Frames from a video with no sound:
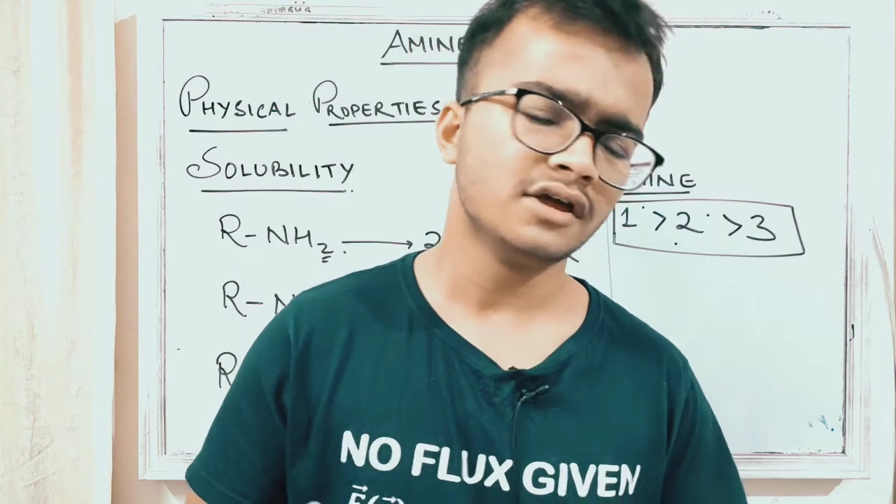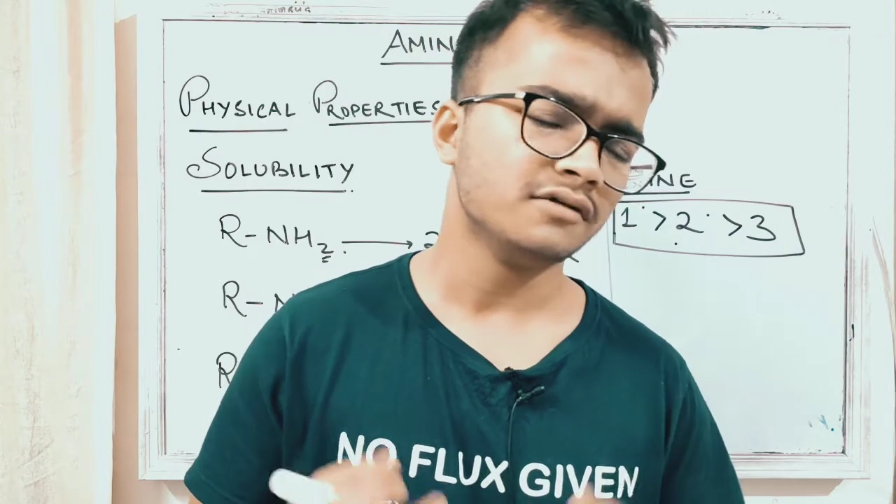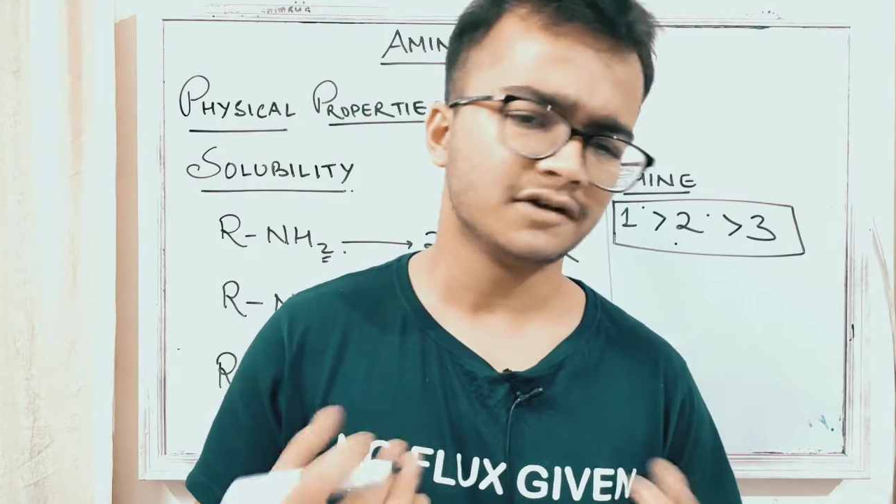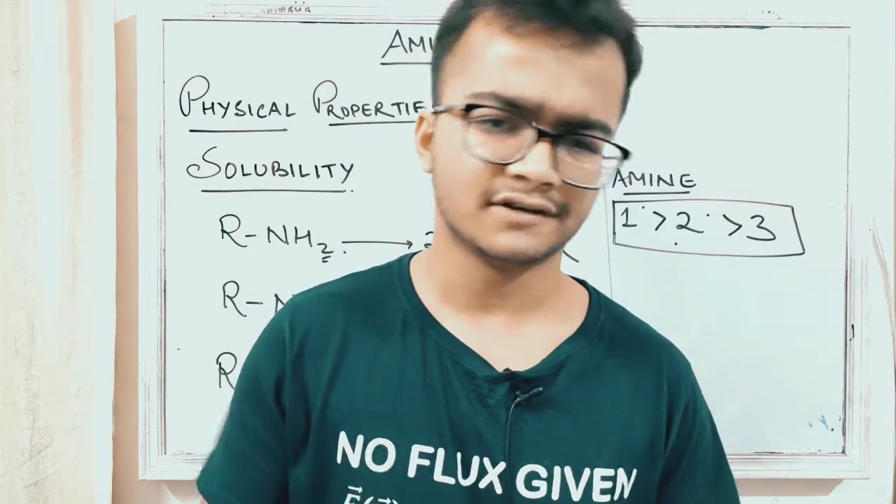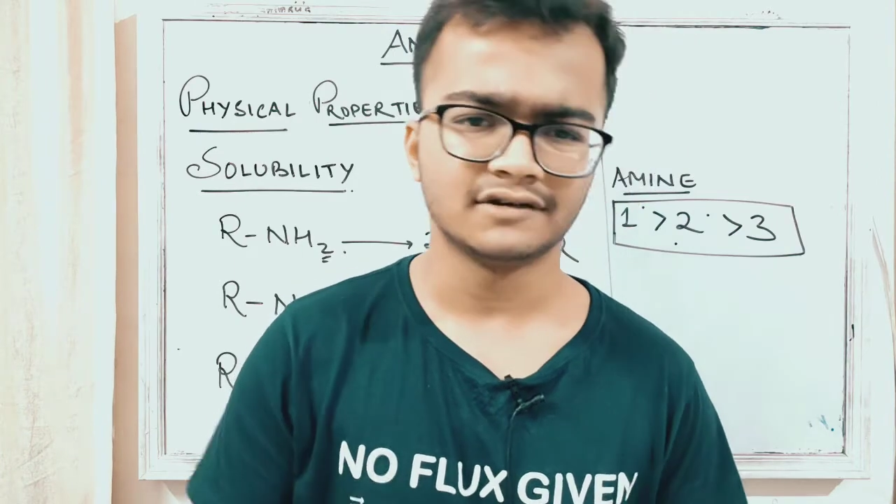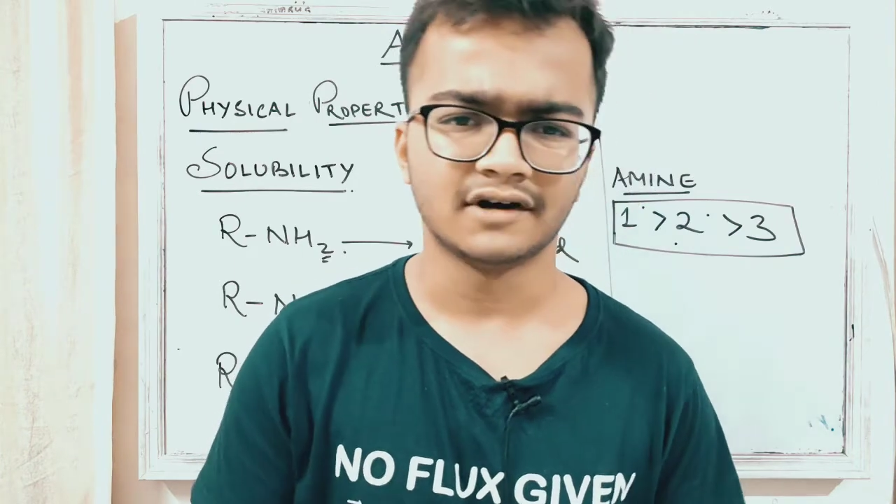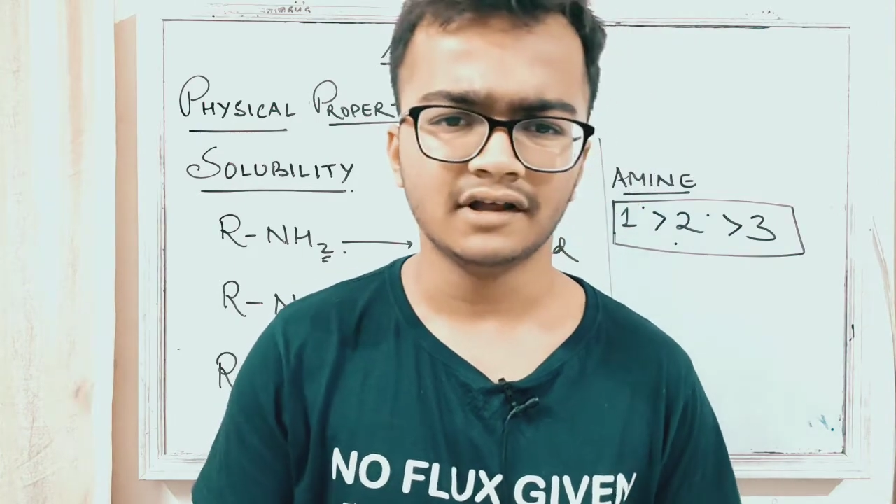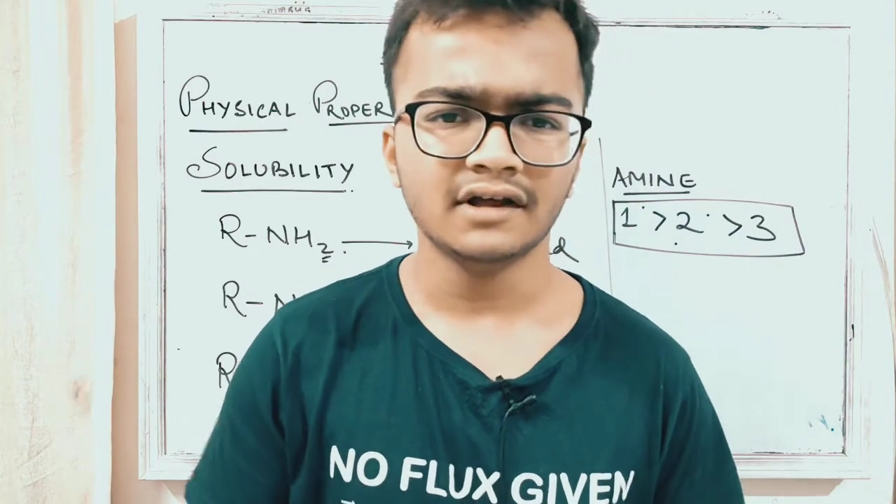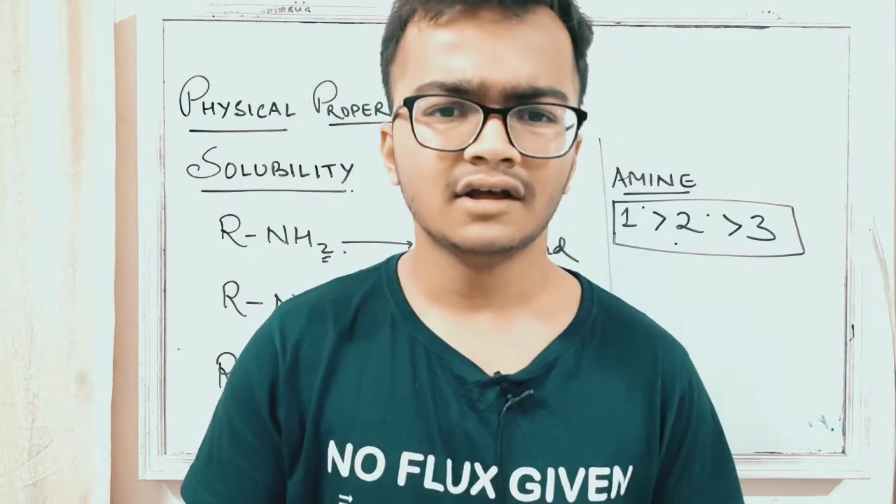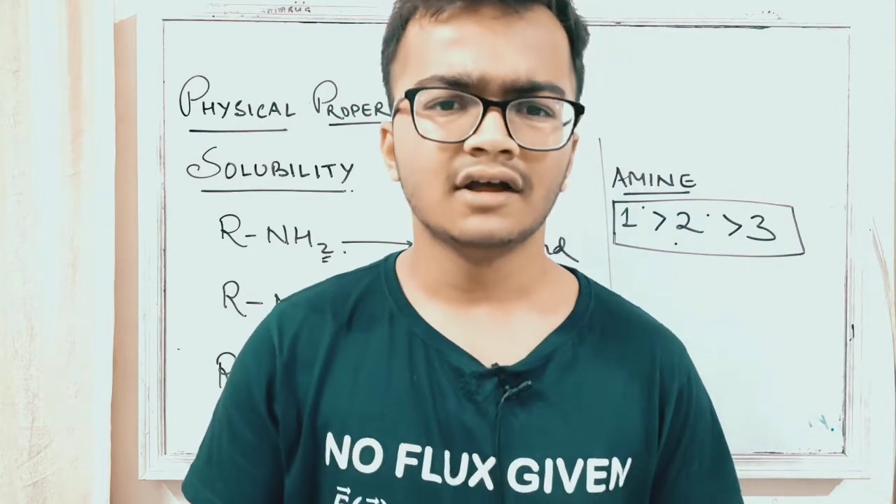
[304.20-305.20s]
you can
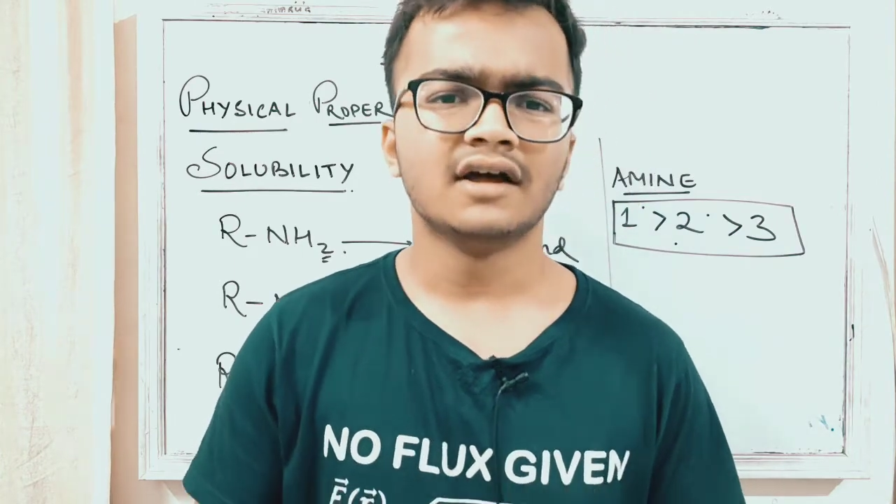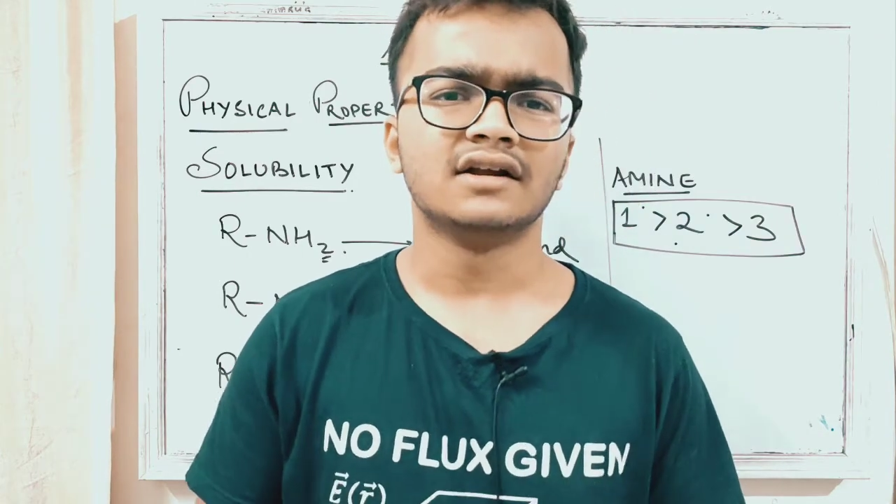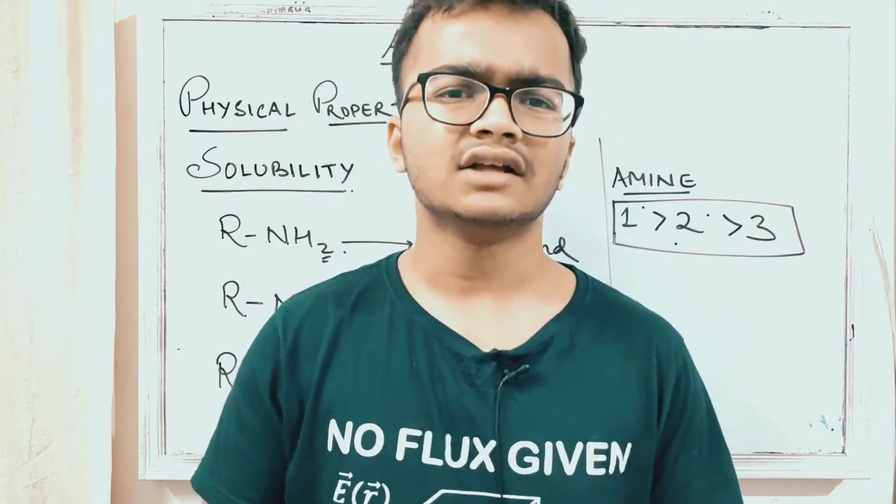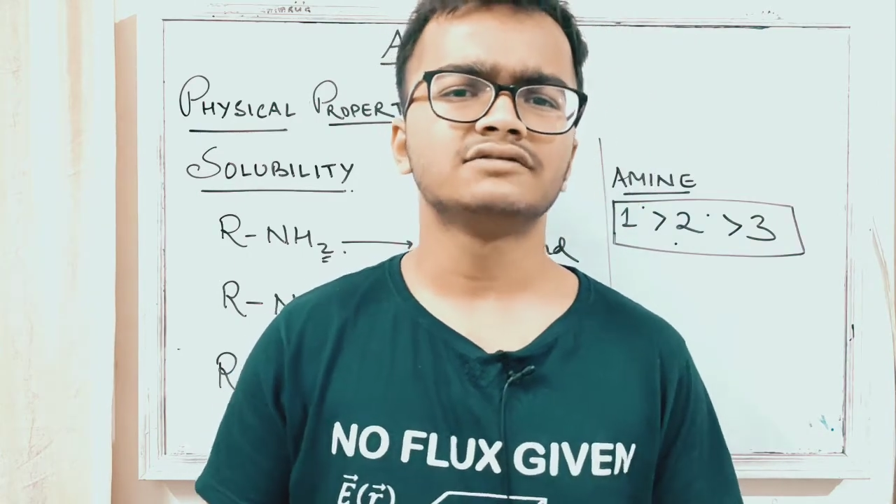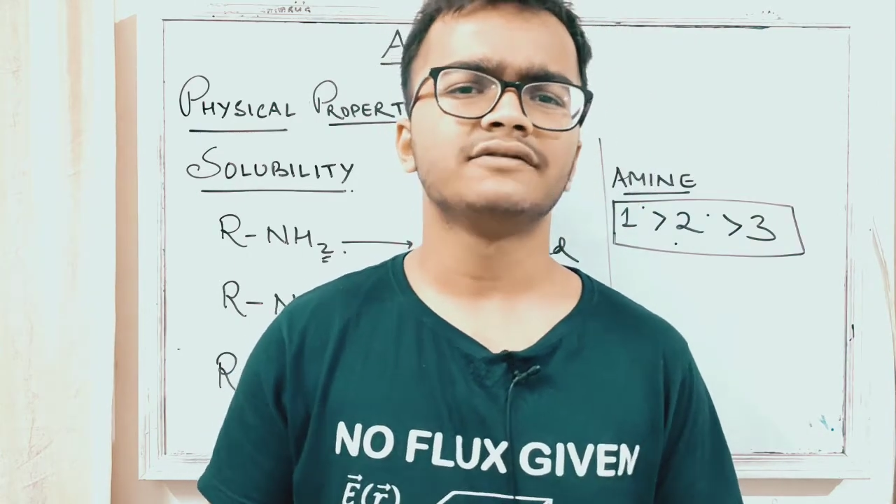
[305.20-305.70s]
study. Next,